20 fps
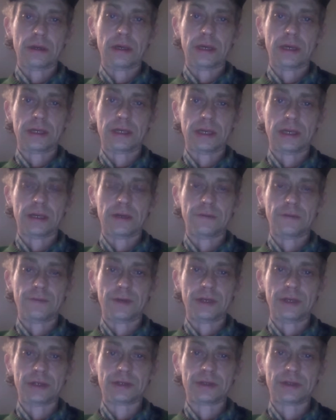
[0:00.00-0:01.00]

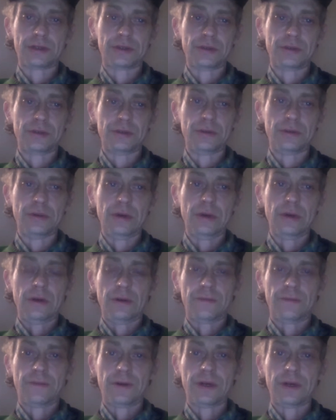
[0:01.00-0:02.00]
attentiveness to
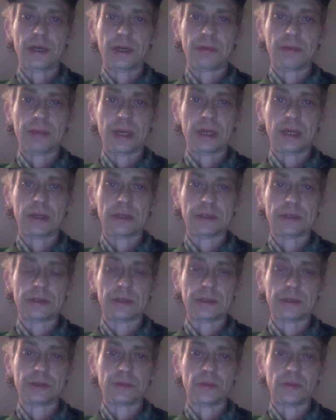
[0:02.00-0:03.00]
funding
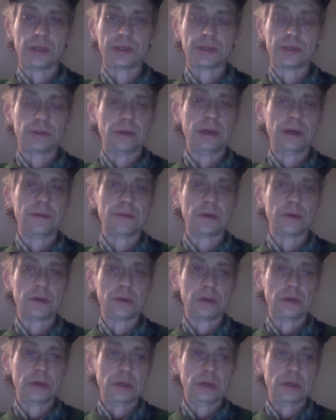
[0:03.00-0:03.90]
balances whatsoever,